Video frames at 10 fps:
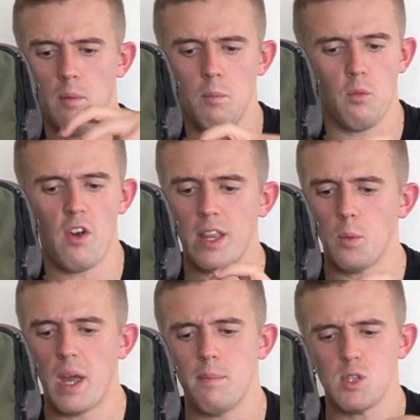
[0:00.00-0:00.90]
right the
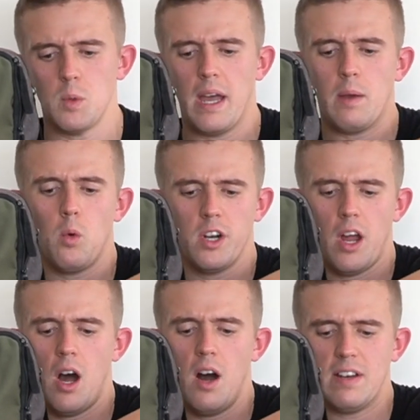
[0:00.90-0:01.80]
way up to a
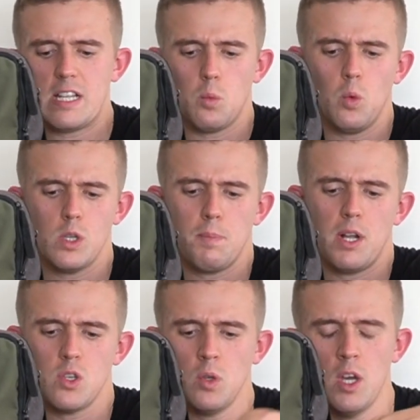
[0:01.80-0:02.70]
1.5 litre water
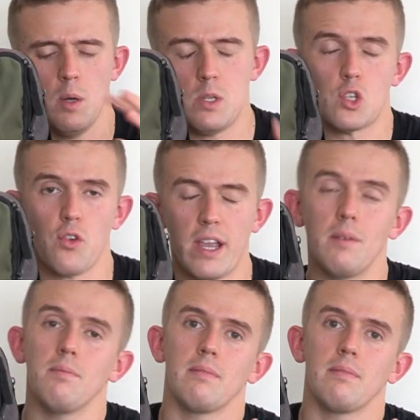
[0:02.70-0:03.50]
bottle, which is great